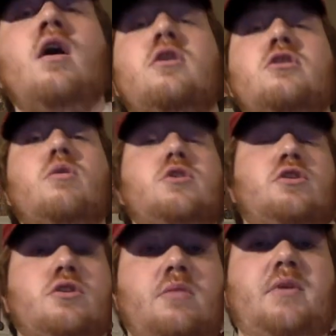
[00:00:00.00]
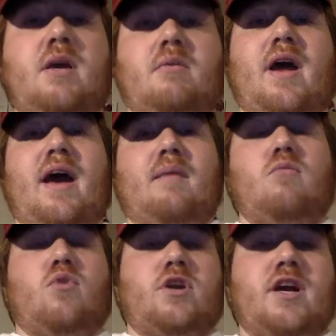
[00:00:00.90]
So it's good to be able to add
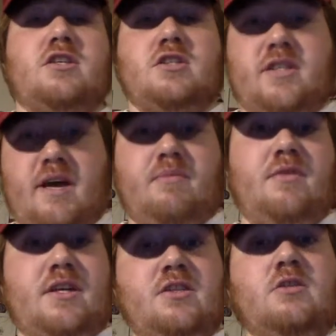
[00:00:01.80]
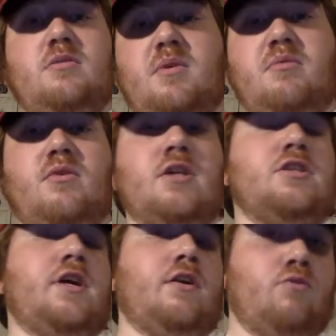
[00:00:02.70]
more catching depth that seems to be
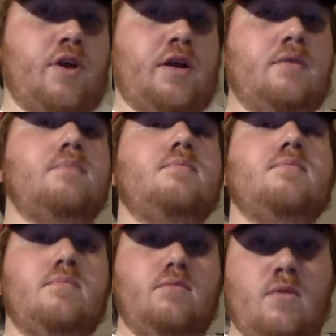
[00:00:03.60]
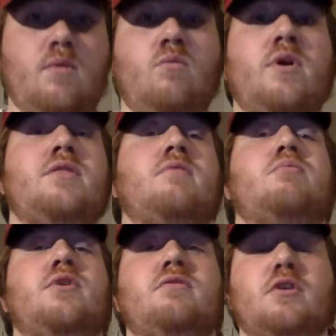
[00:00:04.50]
progressing at a rate. In the
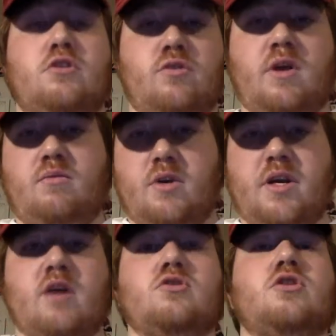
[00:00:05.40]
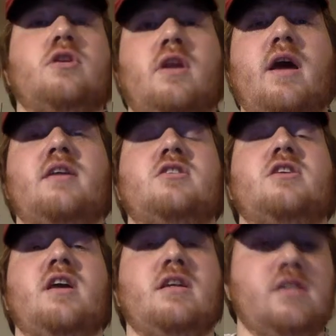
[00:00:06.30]
previous trade with Nelson and
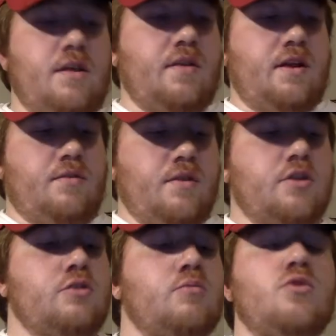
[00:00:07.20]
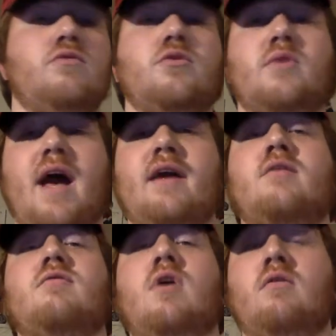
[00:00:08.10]
Sands, and then in this move, you got
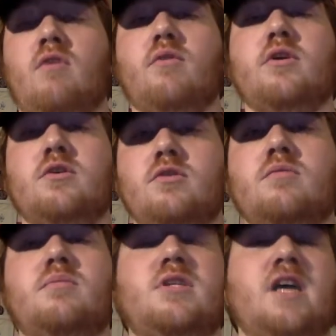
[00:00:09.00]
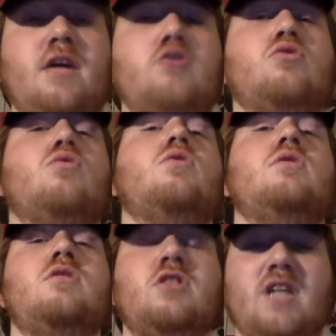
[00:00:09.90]
a very good potential
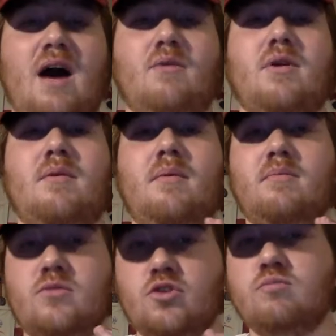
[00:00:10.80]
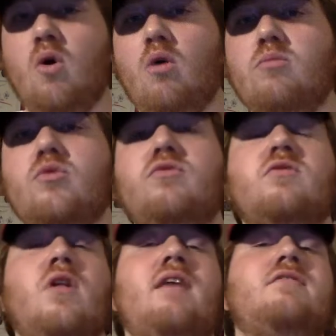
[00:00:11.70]
solid small move
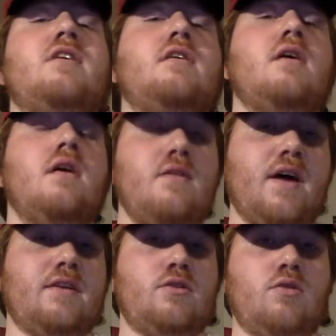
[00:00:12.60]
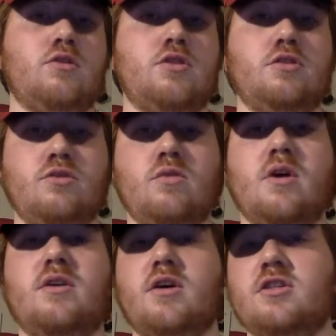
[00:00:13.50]
lefty that turns into
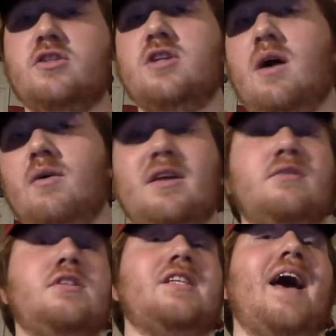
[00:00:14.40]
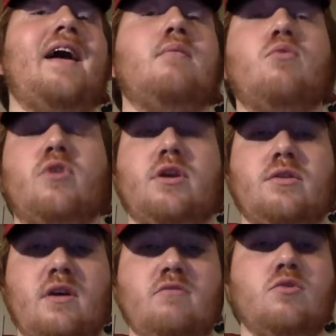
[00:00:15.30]
a nice, solid, at least Adam Morgan
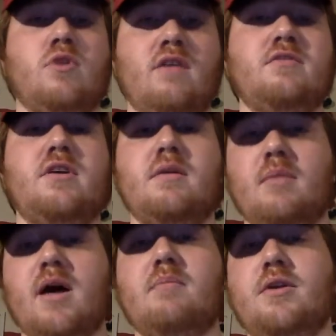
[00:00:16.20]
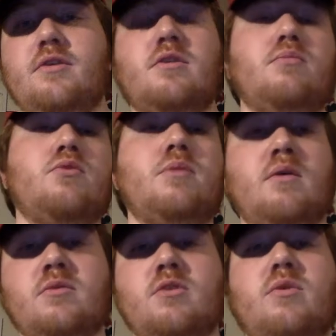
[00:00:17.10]
level lefty, in my opinion. The
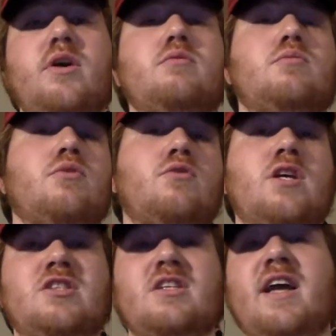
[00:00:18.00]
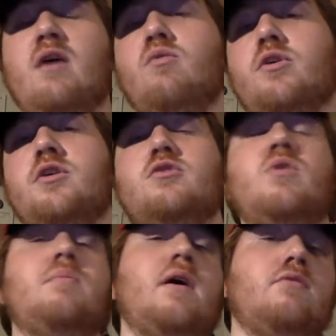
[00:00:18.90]
bullpen, with the way he was progressing now, working his
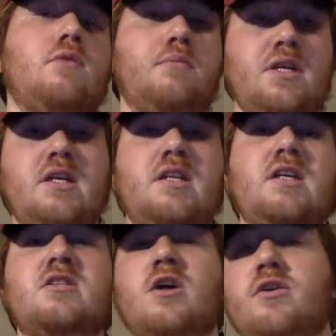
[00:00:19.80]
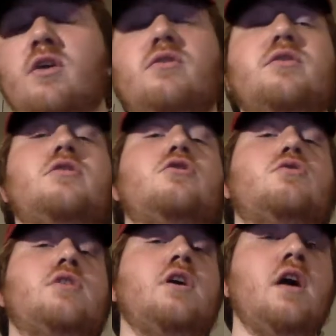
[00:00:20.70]
way back from the P E Ds, another
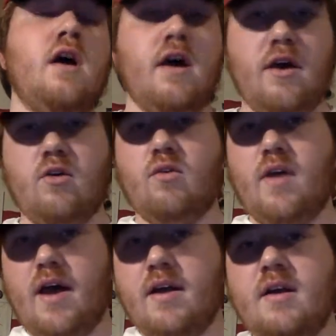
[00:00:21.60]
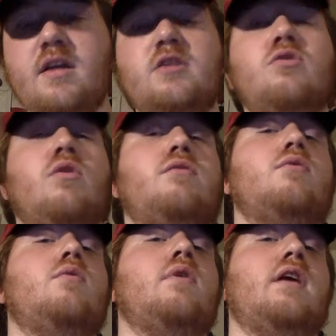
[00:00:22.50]
injury and all that. He's gone
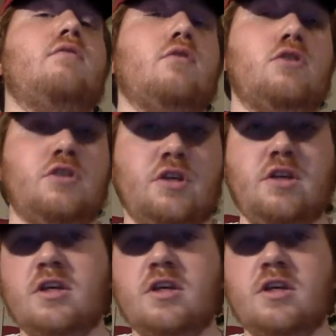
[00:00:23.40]
through adversity.